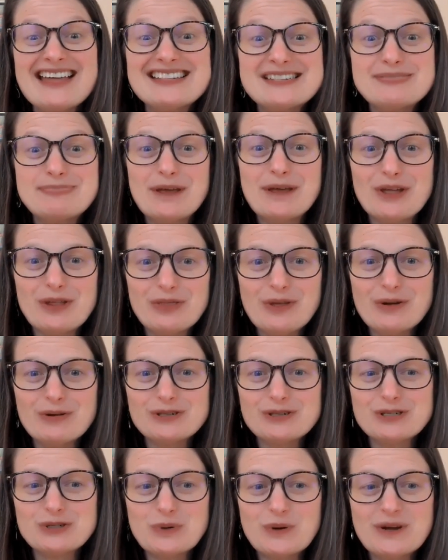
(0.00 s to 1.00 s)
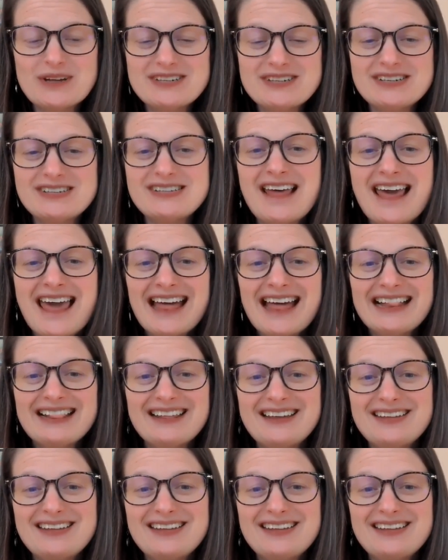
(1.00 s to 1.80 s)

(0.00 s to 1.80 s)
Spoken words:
Let's build those quizzes.